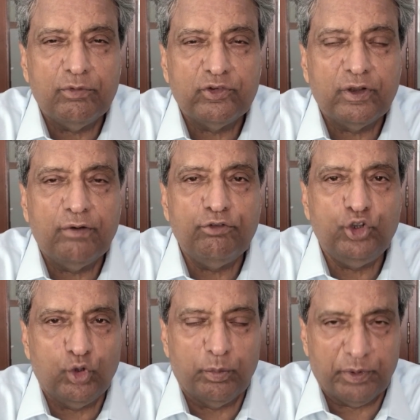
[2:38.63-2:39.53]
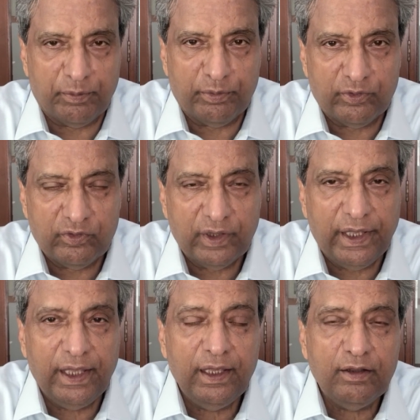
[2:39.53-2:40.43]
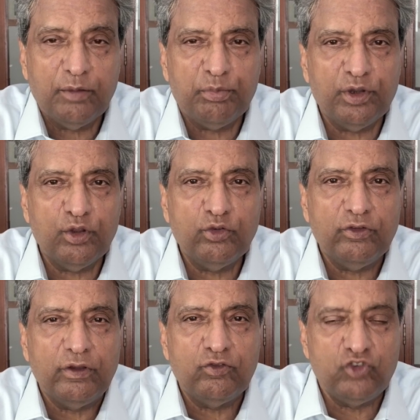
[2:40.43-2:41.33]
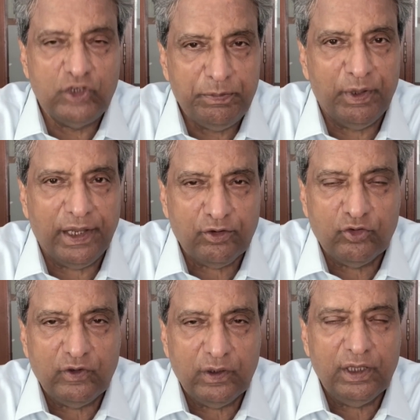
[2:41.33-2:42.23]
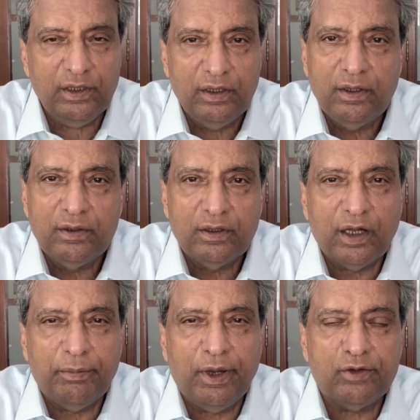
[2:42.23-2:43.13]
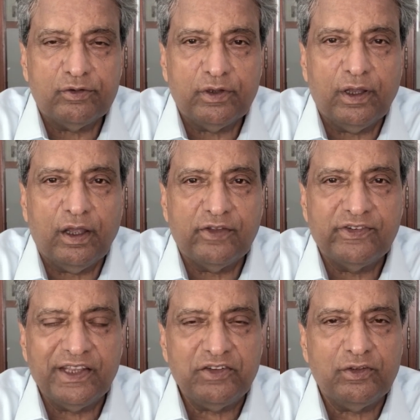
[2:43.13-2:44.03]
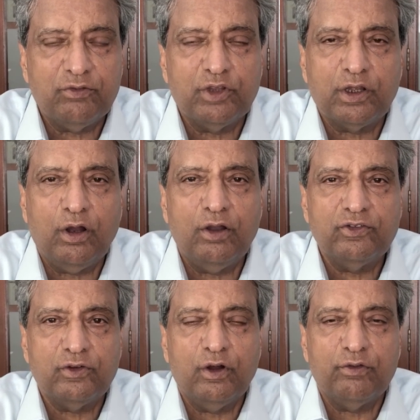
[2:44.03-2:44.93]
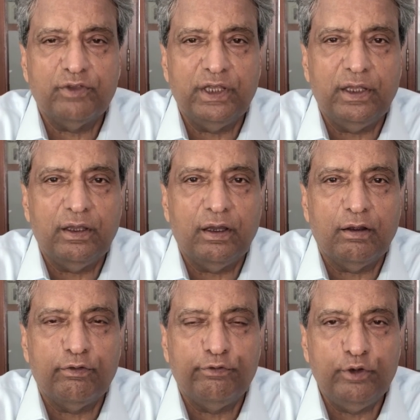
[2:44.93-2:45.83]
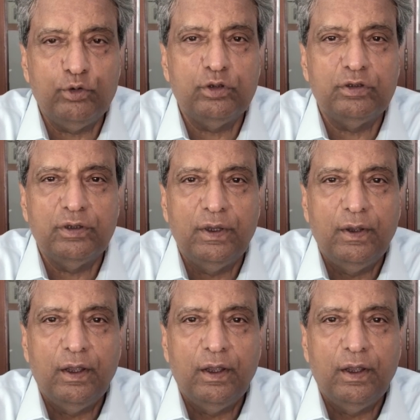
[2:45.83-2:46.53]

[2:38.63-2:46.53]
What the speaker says: serve dual purpose. A, they produce cheap electricity, about a sixth of the cost of the fuel-based